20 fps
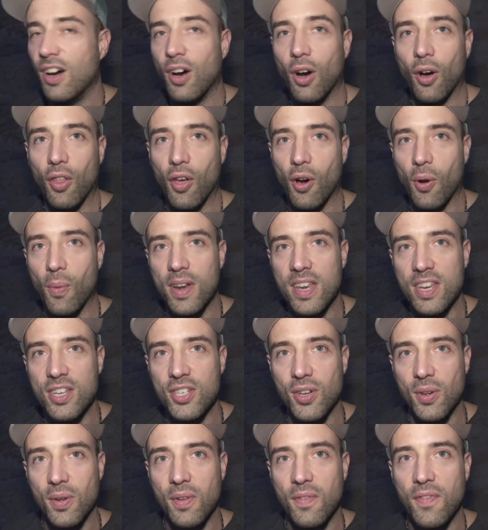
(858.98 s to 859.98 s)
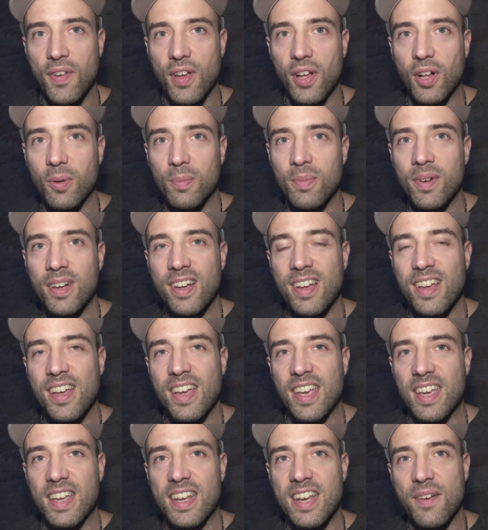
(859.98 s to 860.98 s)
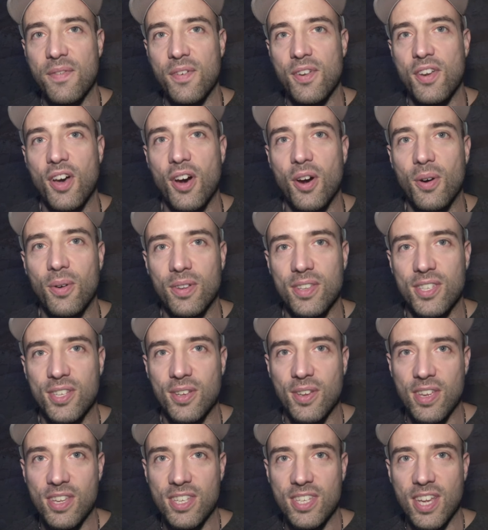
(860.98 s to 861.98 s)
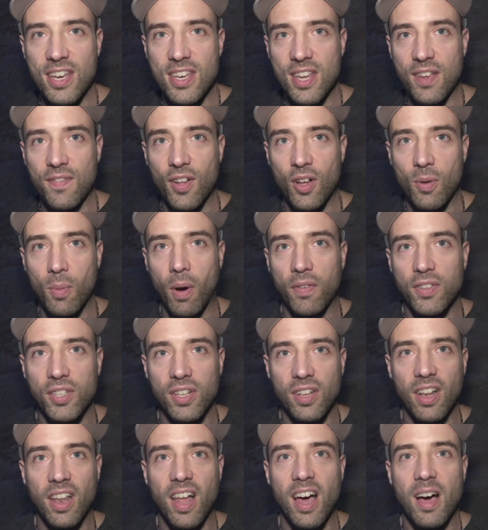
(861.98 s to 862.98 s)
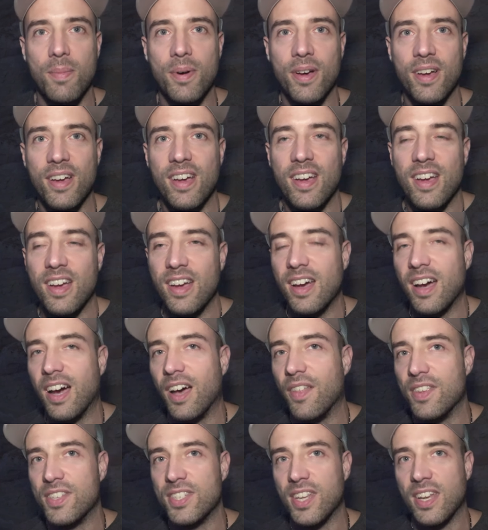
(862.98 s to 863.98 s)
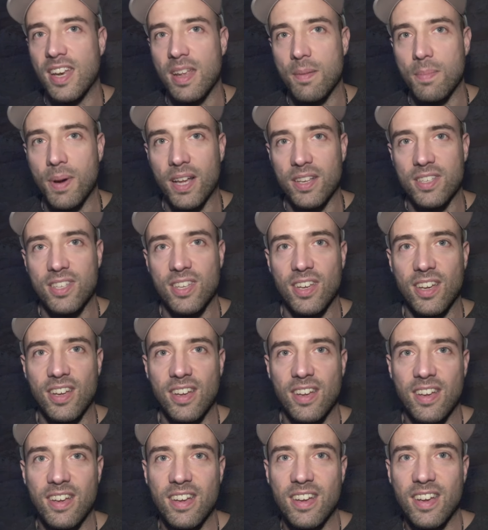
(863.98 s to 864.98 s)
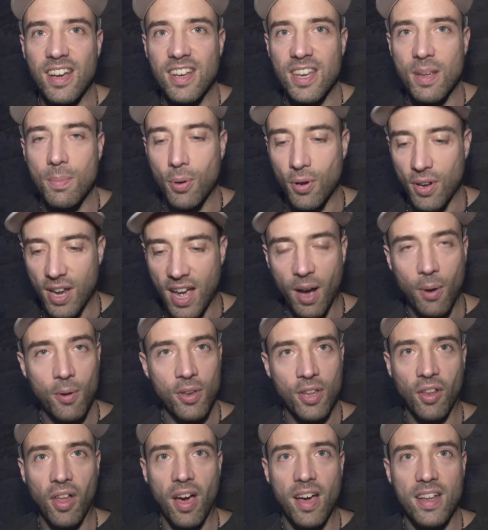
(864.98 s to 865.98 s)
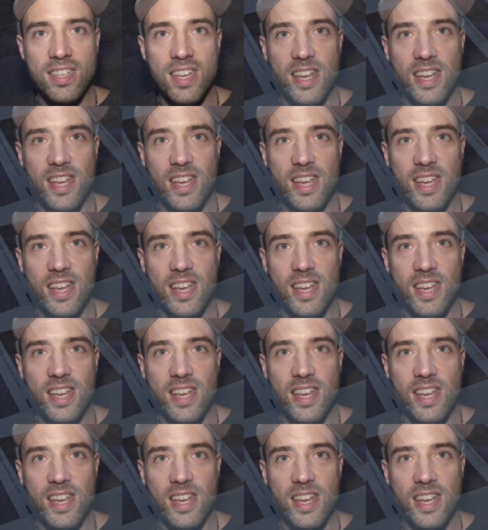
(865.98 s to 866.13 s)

Although when you're shooting film, you never know until you send your film off to the lab and they send it back to you and you put it out on your light